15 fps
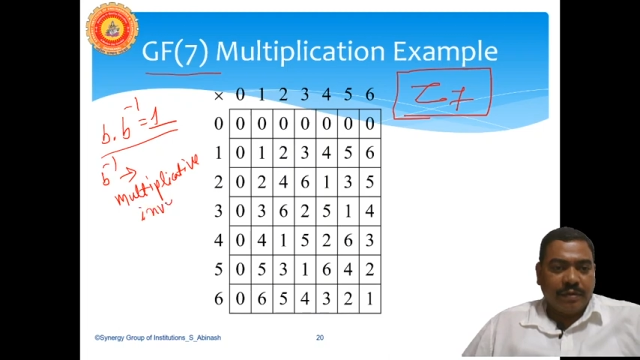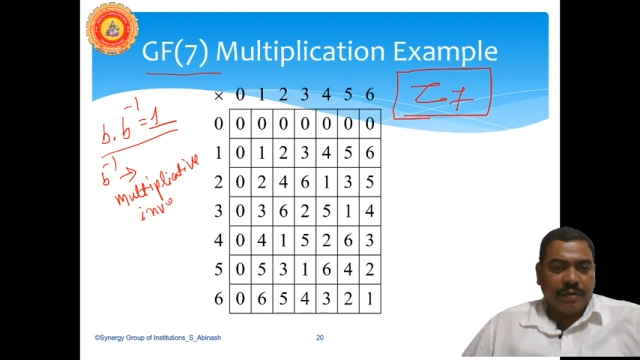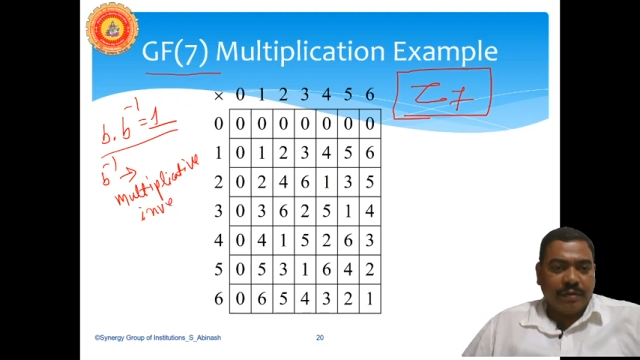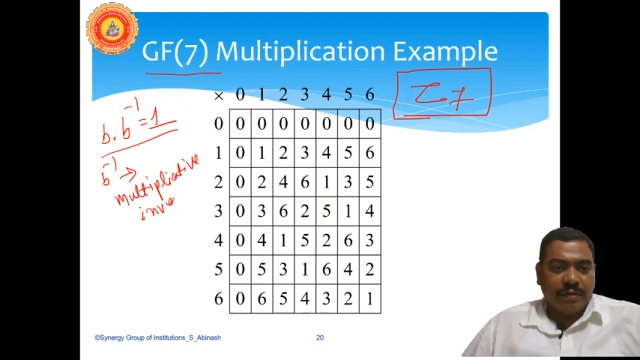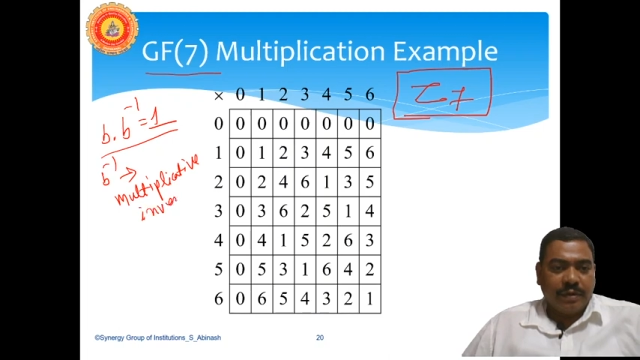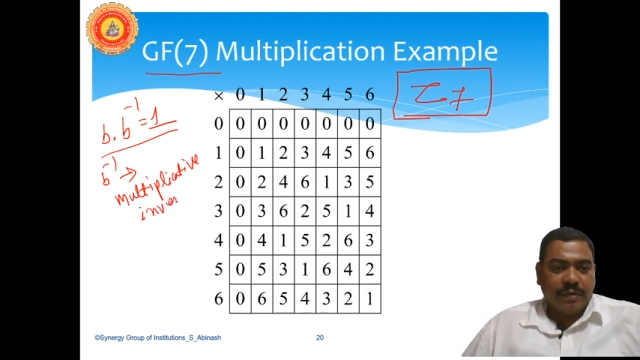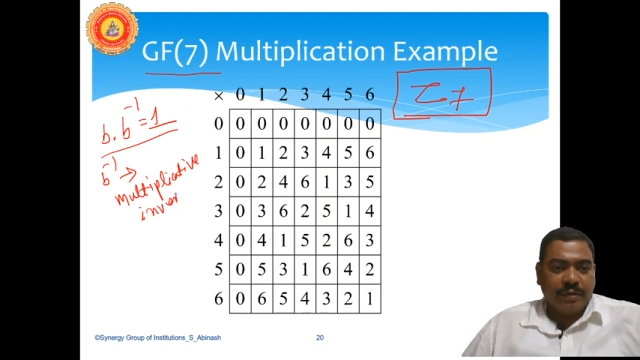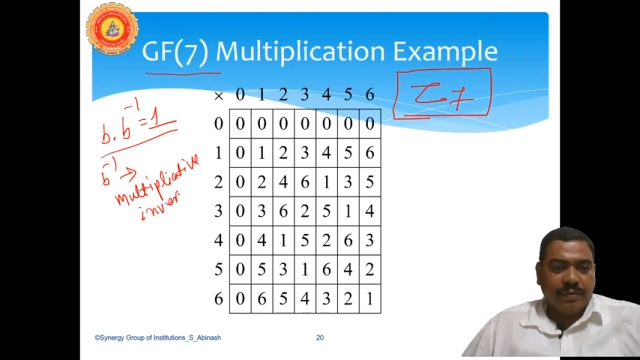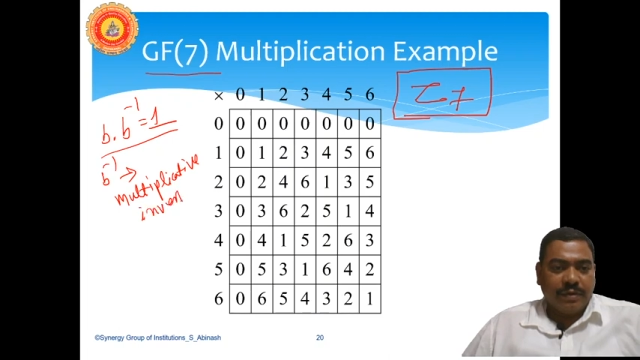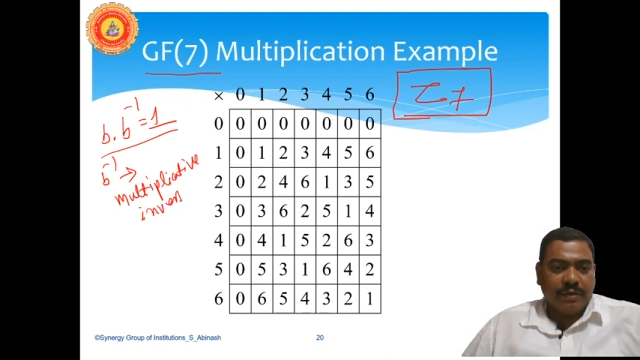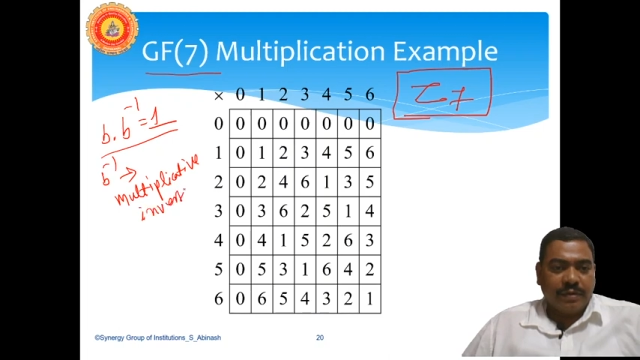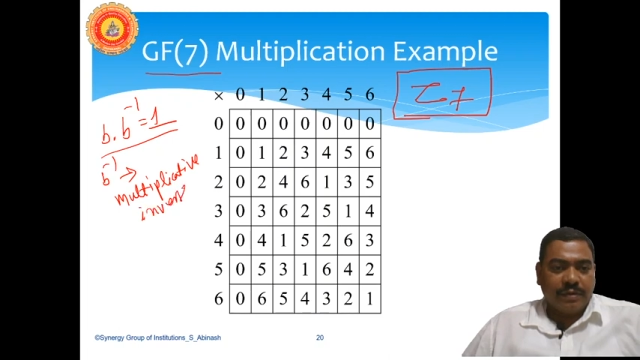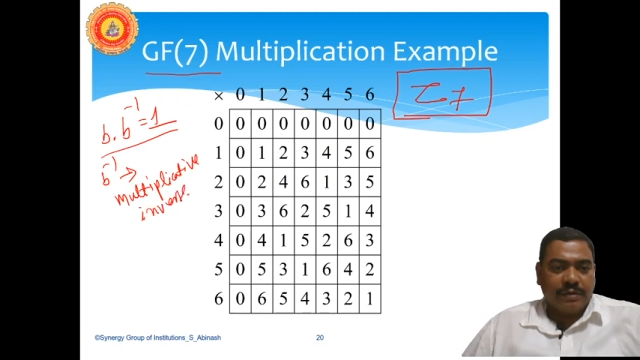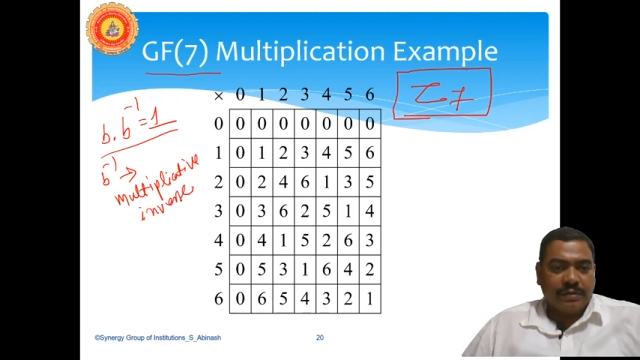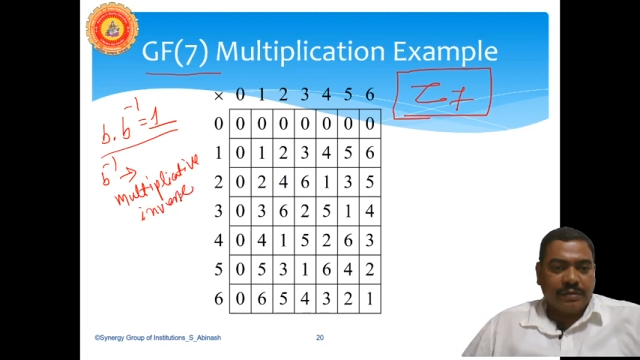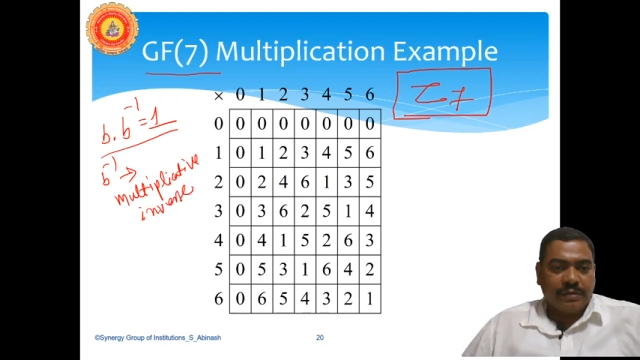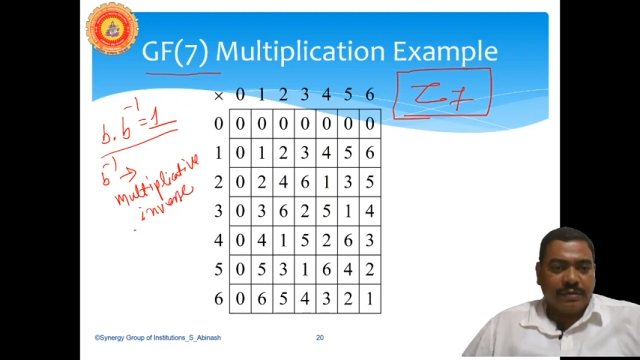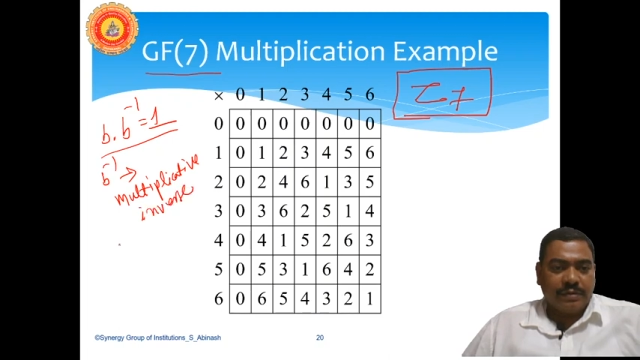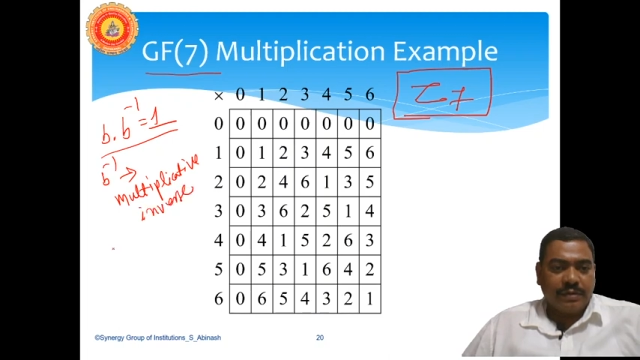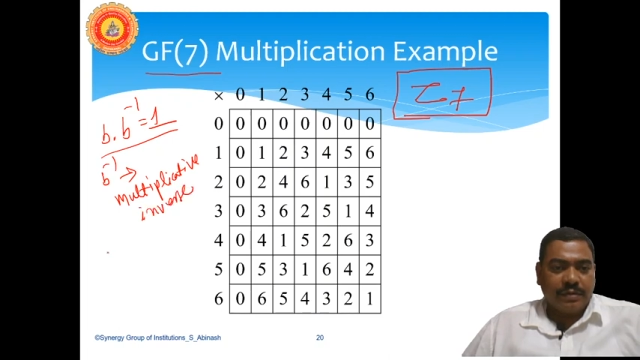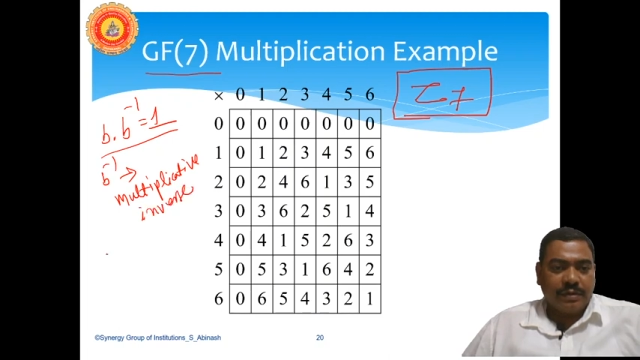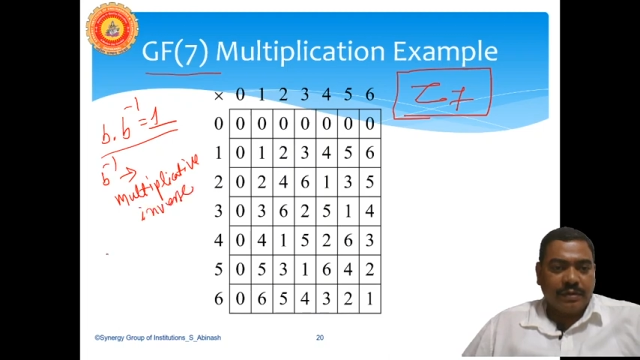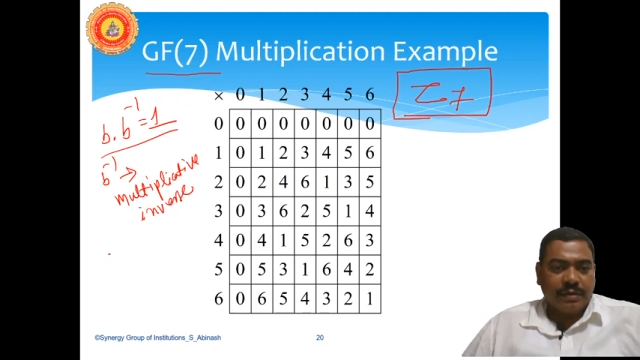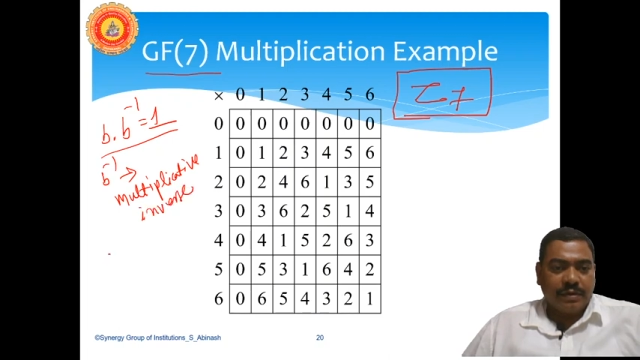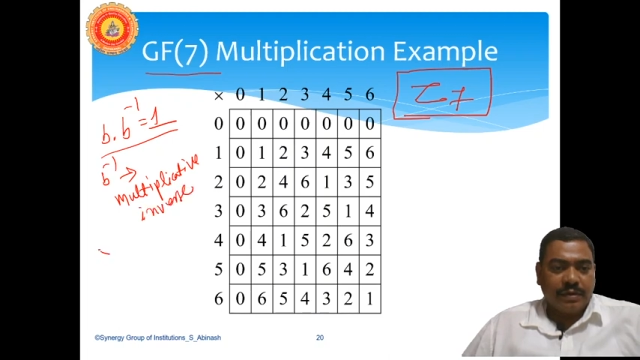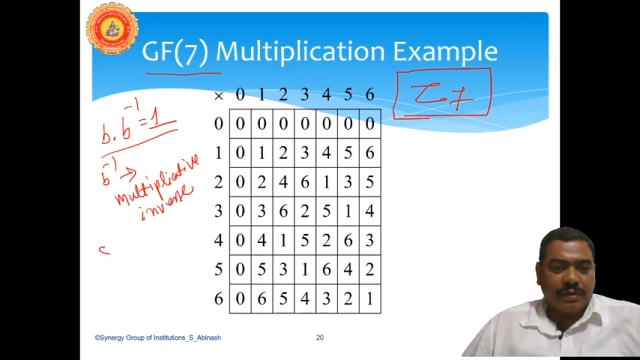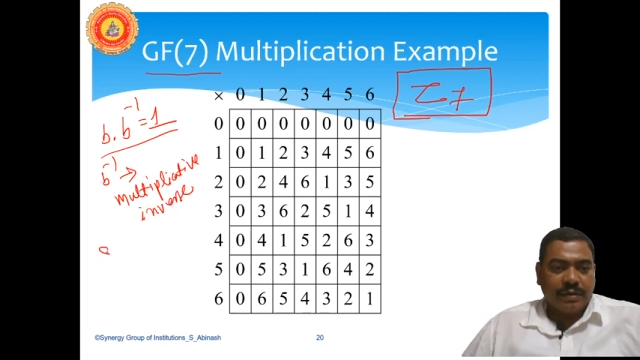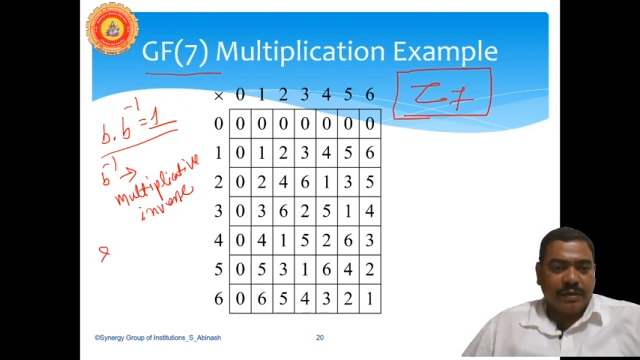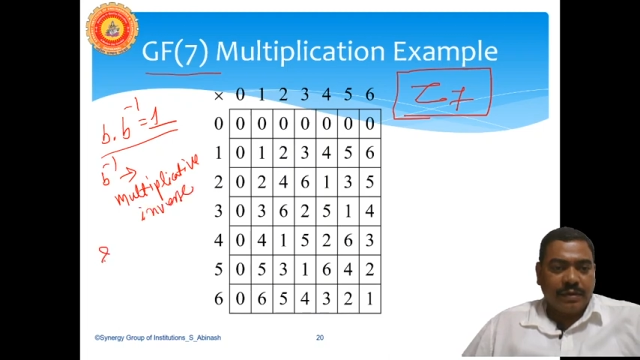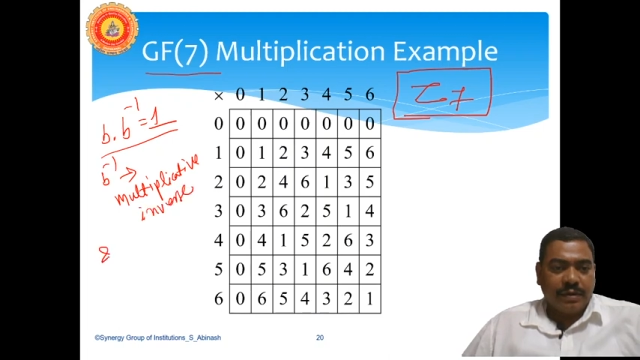inverse,
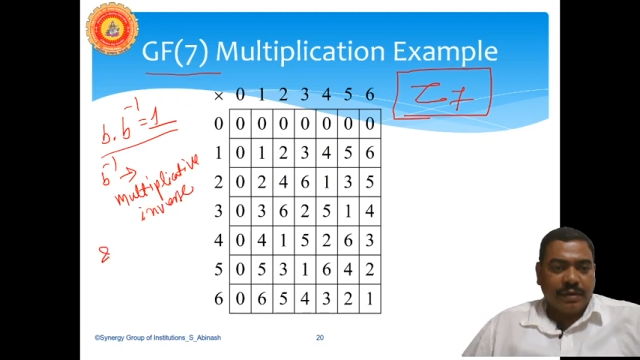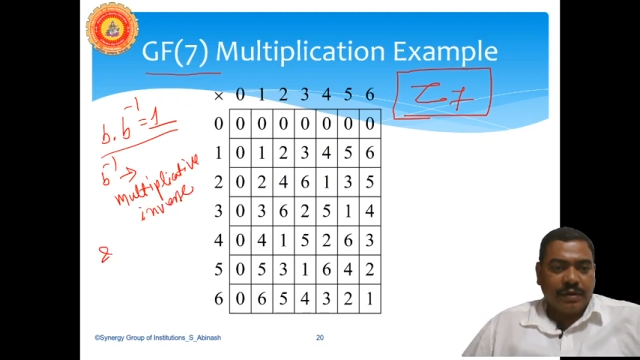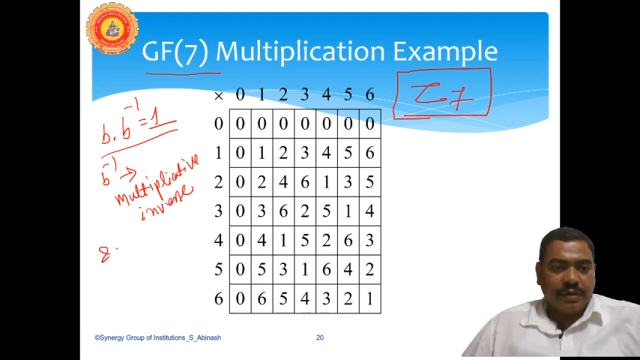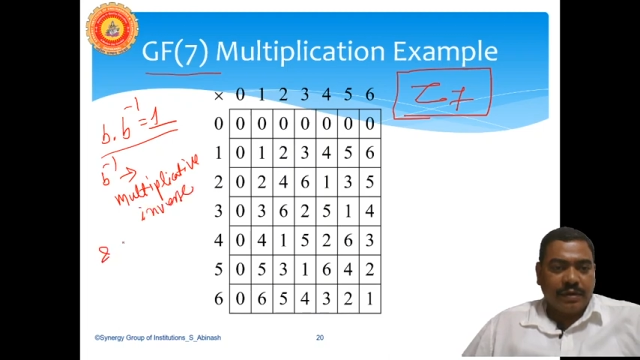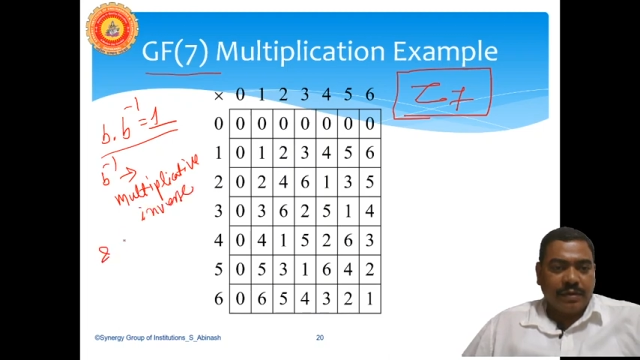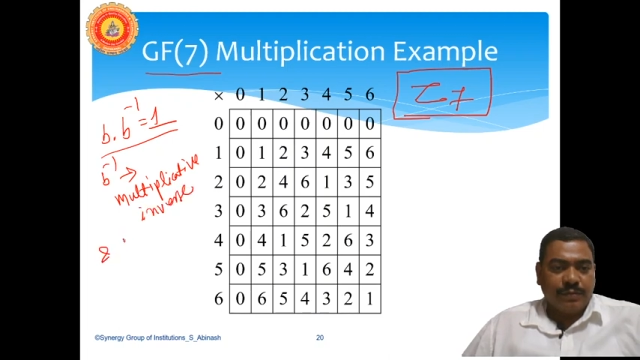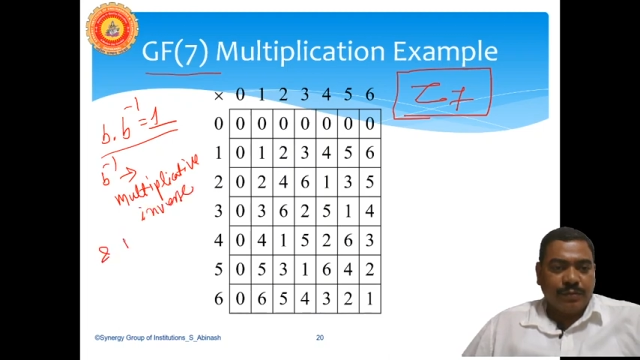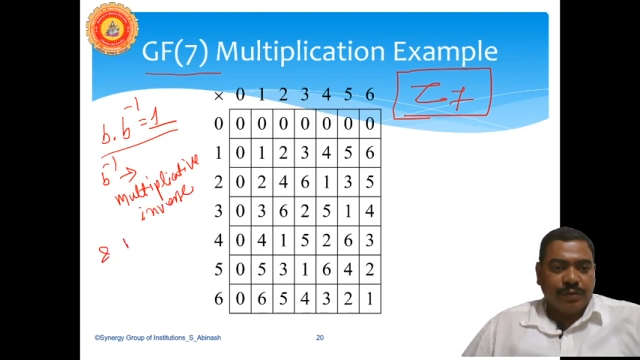and